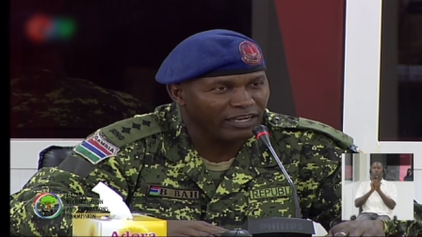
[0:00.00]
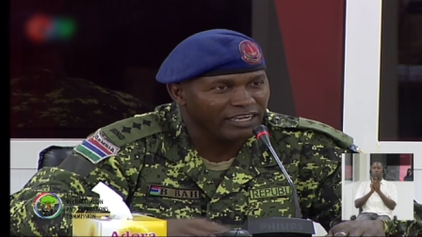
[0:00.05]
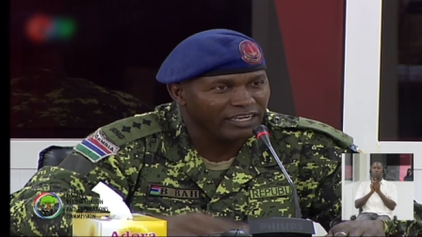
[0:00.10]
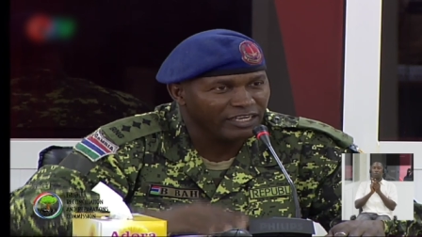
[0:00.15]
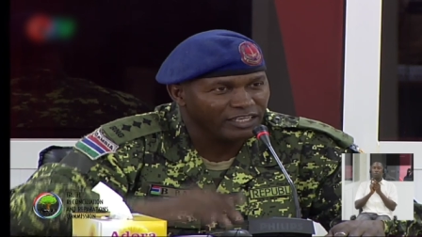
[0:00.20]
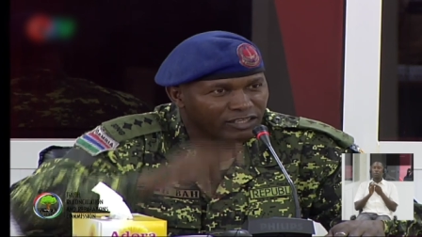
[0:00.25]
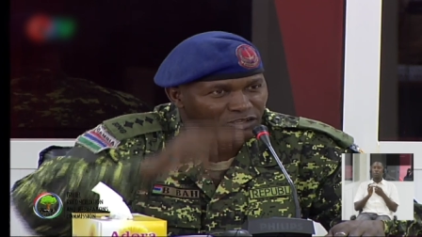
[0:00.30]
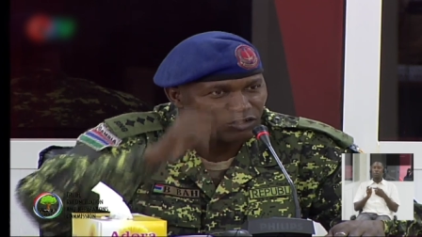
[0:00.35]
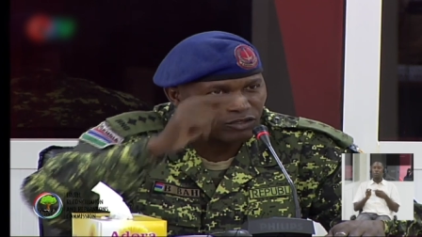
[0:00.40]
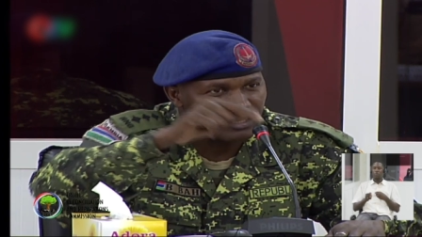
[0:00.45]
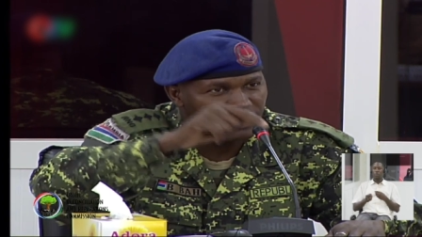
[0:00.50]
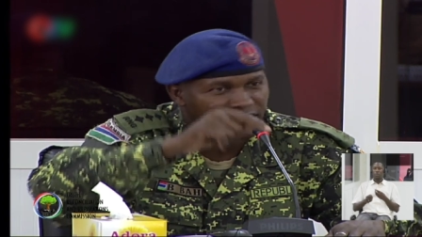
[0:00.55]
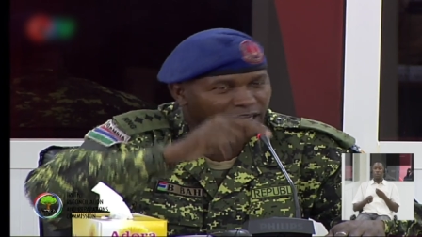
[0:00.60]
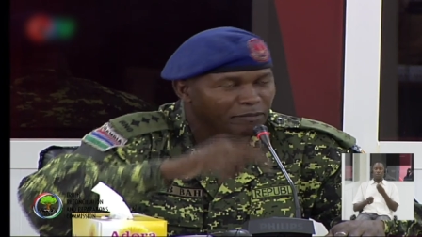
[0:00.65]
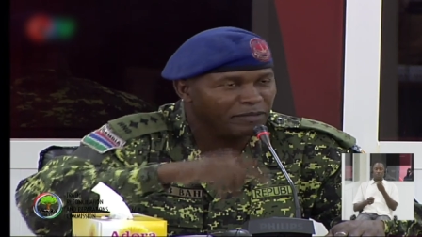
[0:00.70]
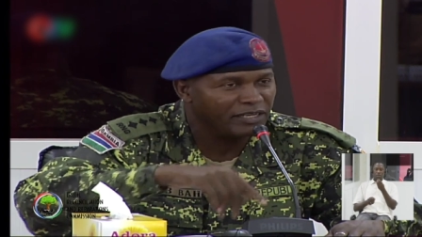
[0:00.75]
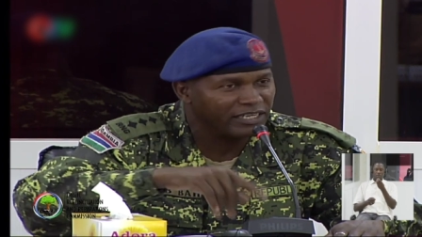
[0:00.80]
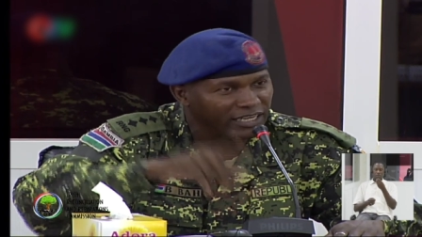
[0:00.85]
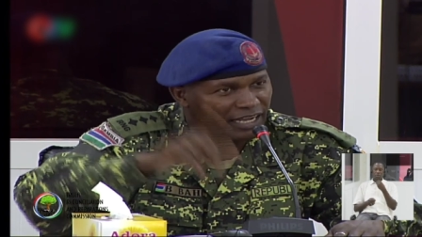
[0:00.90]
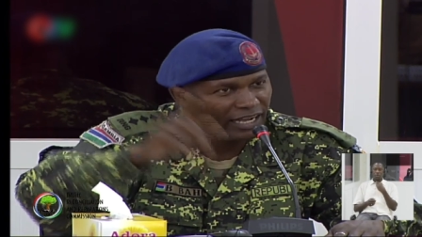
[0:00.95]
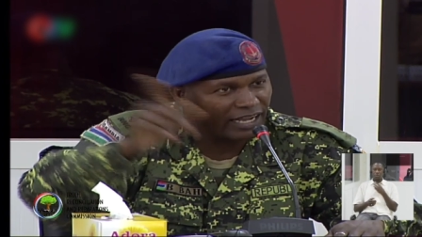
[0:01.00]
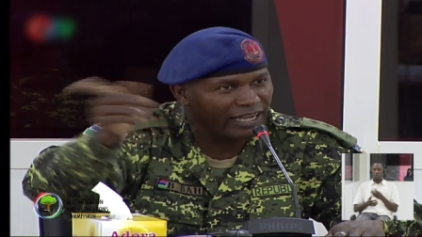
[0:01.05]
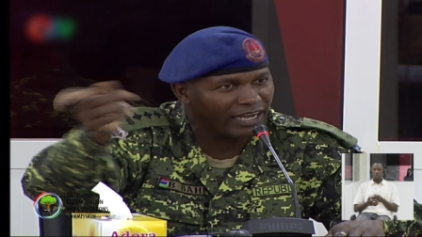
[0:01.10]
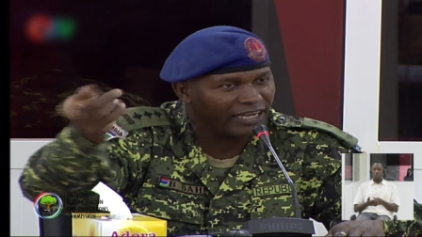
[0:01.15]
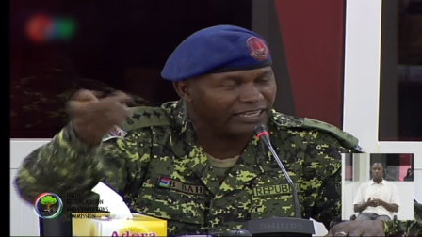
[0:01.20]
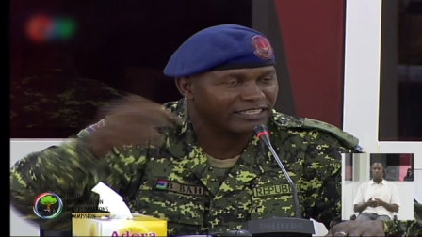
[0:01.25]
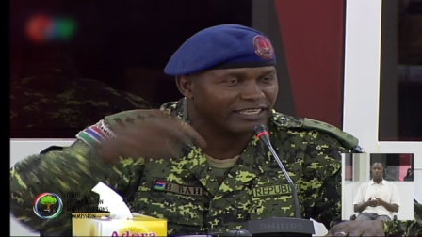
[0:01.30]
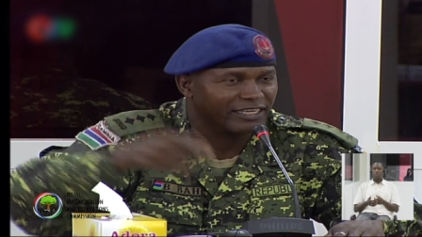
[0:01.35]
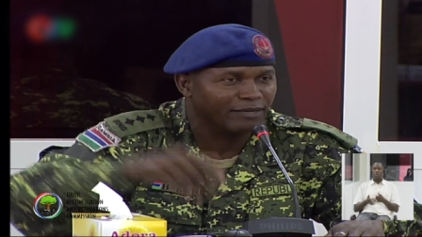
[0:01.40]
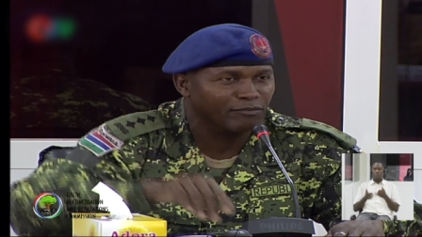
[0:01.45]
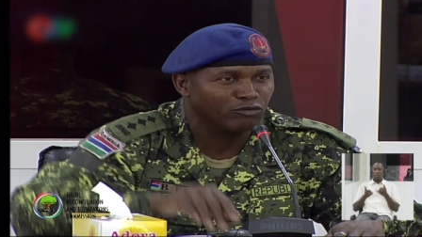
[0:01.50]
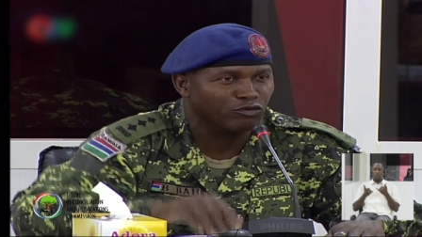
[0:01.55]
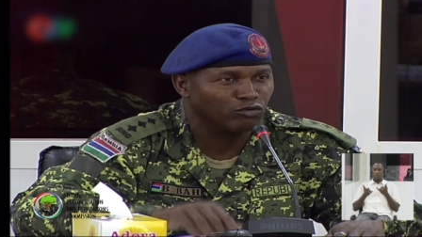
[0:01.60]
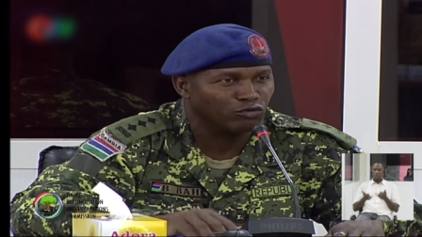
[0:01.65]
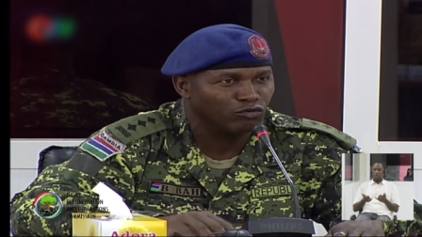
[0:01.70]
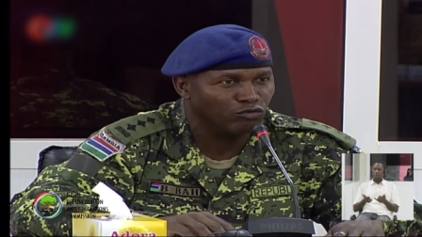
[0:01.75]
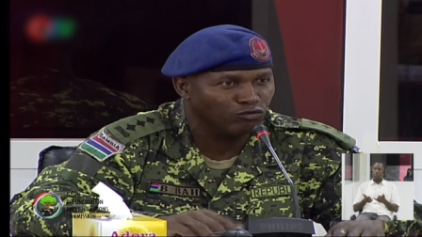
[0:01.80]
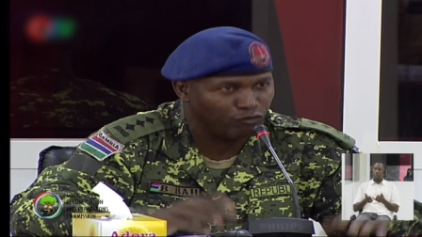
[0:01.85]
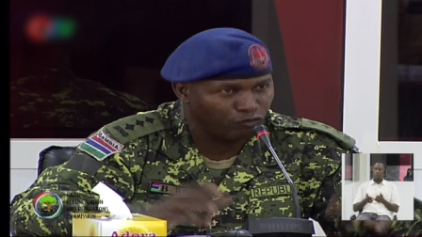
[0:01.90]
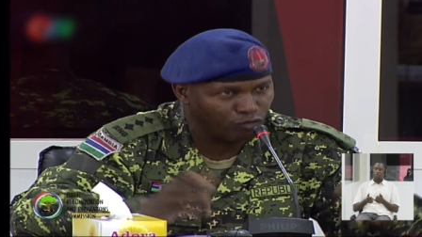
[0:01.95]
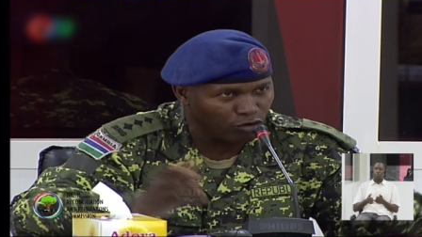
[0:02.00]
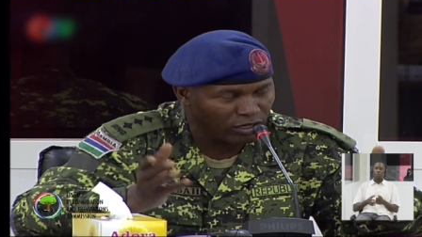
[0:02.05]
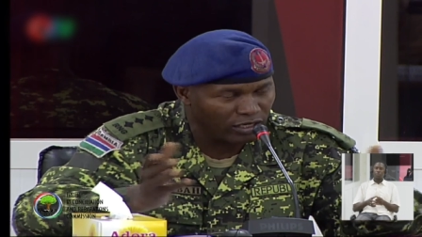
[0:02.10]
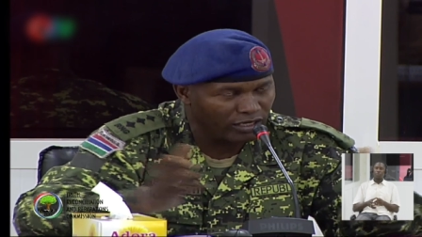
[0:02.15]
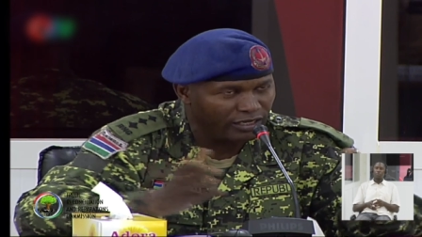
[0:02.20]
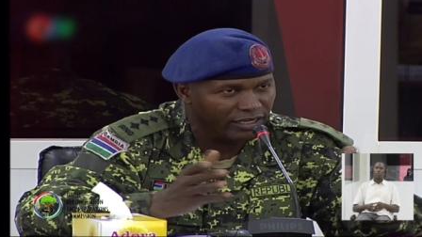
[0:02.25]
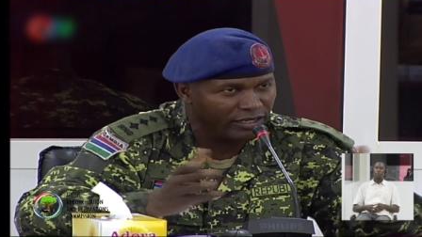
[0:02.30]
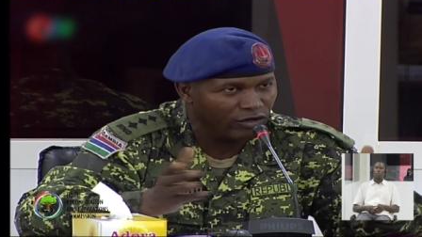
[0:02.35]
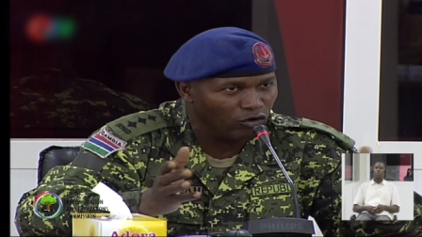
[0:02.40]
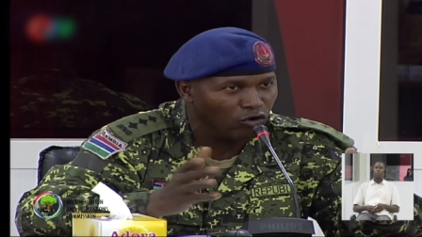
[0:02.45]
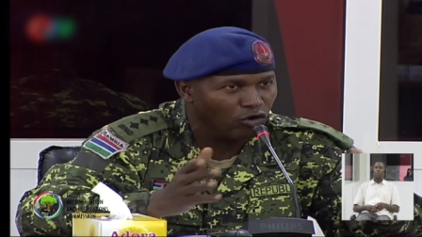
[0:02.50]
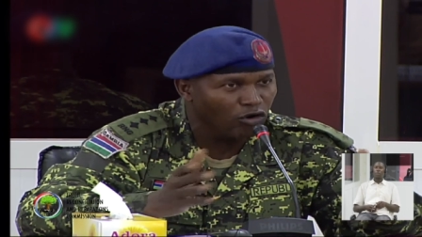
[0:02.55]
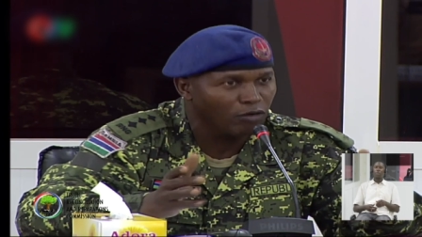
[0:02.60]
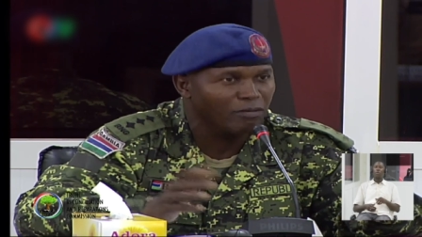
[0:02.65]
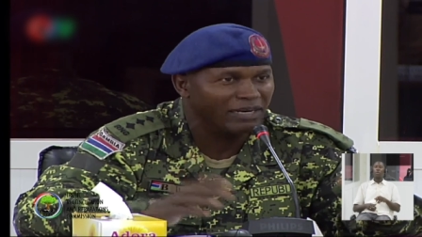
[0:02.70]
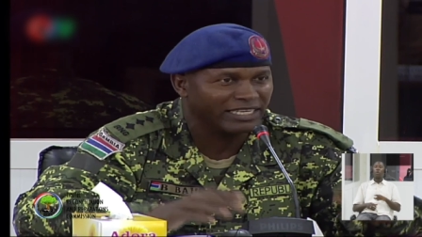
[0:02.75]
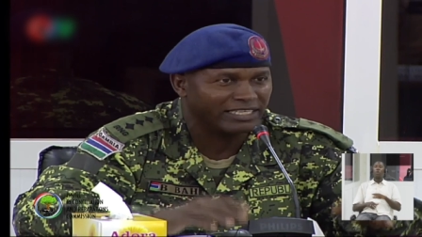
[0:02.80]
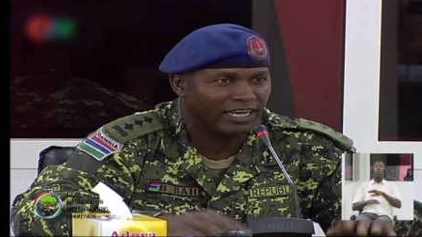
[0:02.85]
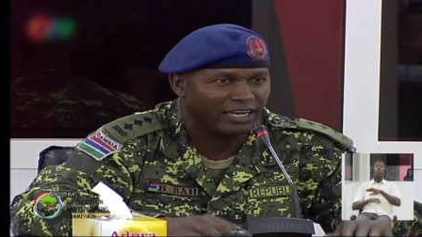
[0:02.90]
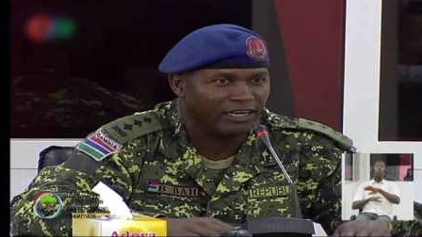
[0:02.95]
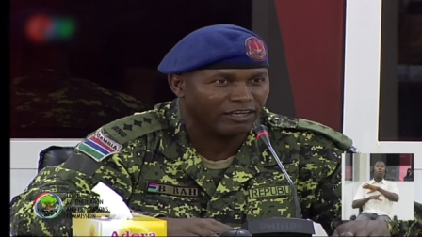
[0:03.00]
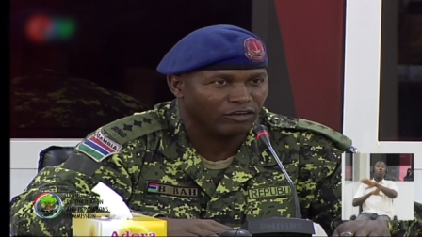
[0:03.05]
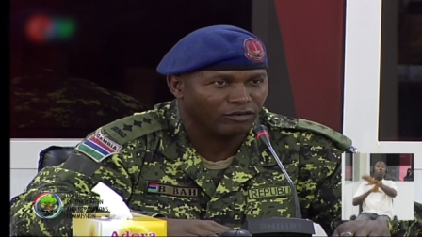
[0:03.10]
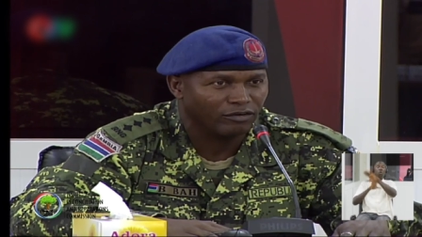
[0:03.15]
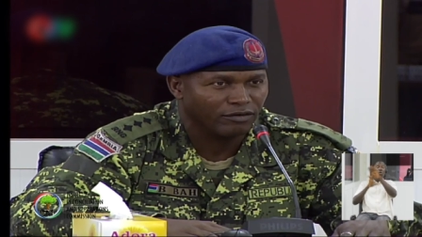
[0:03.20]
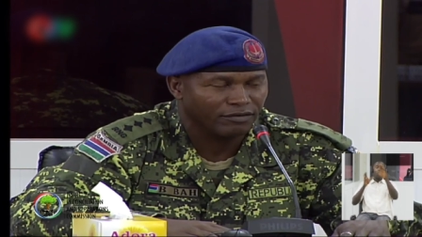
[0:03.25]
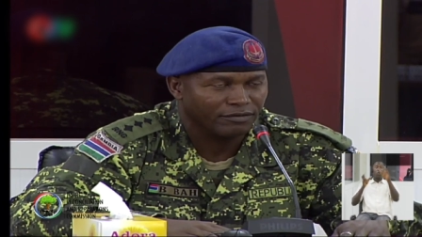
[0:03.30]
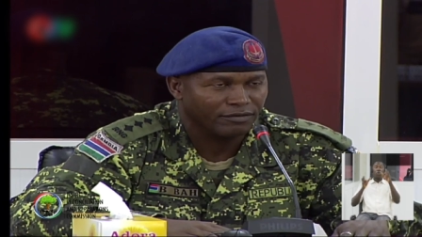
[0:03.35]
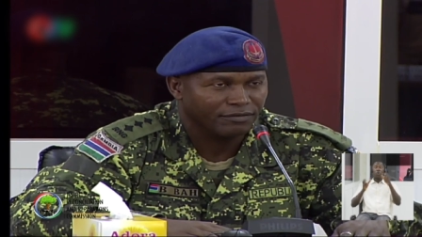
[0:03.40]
His deputy, I asked him to fall in the whole battalion.